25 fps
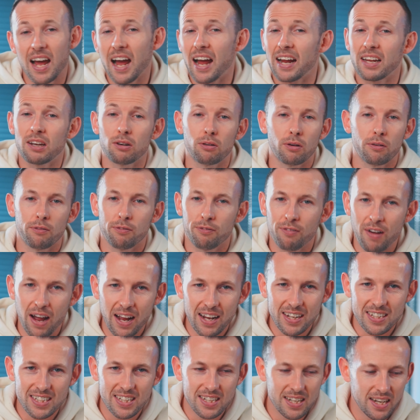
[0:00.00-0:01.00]
accurate
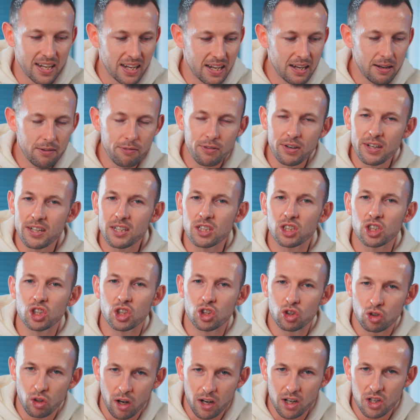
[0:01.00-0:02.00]
facts, and even
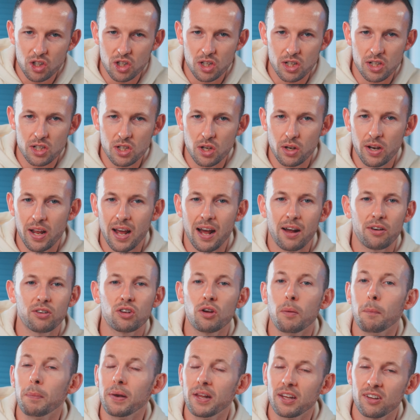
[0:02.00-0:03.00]
instructions on how to
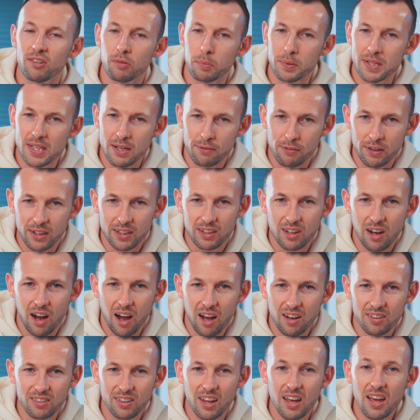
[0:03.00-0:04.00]
complete a specific
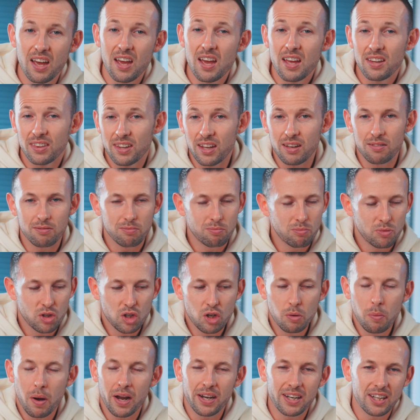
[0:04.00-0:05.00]
task that
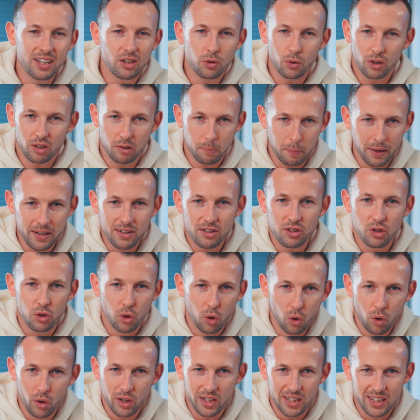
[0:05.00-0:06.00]
you might need to explain to your
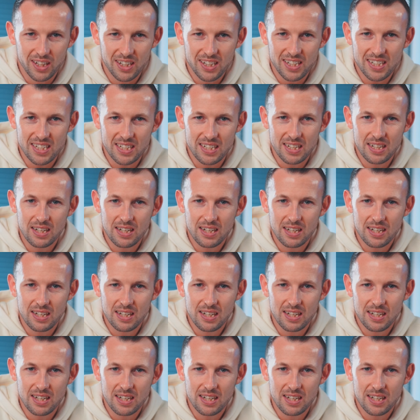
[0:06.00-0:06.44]
audience.